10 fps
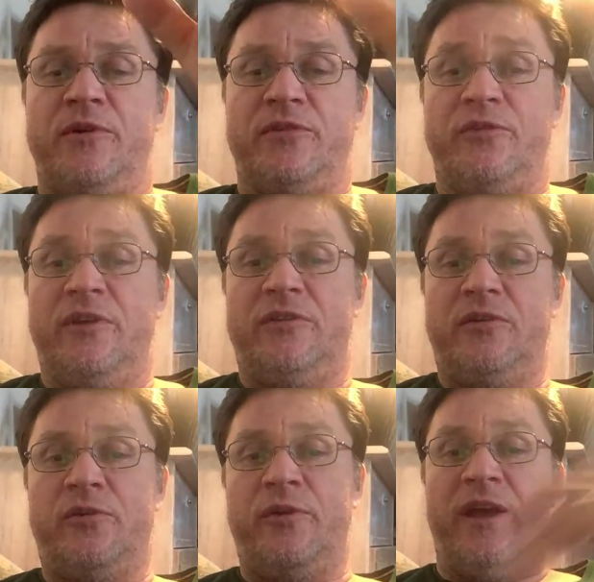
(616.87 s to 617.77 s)
because you need to
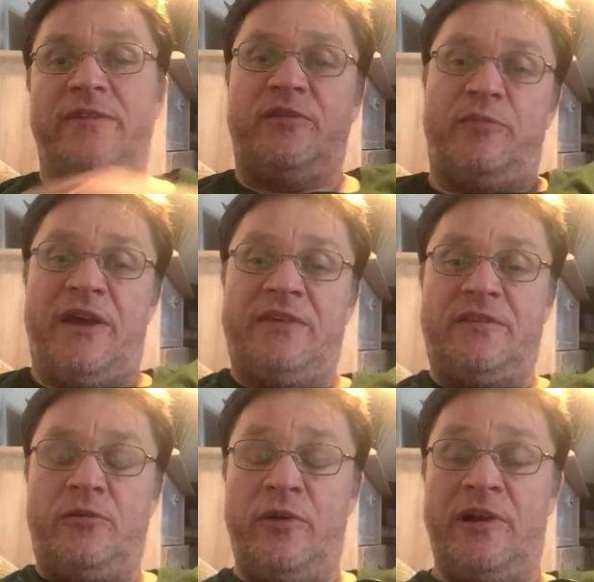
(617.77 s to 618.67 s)
create space
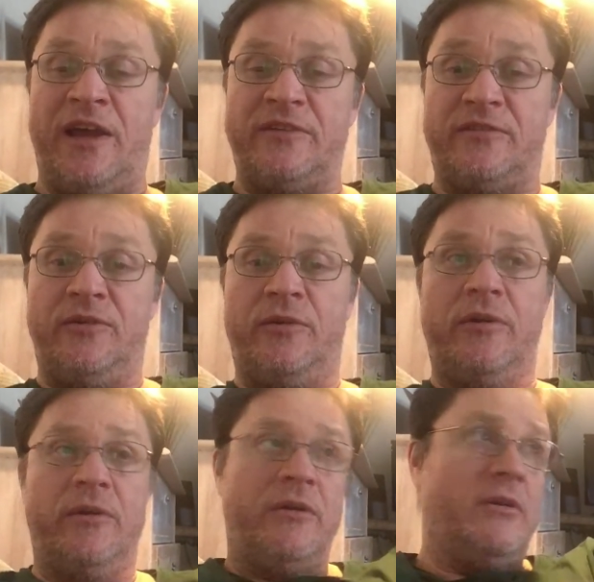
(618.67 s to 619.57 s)
and relax your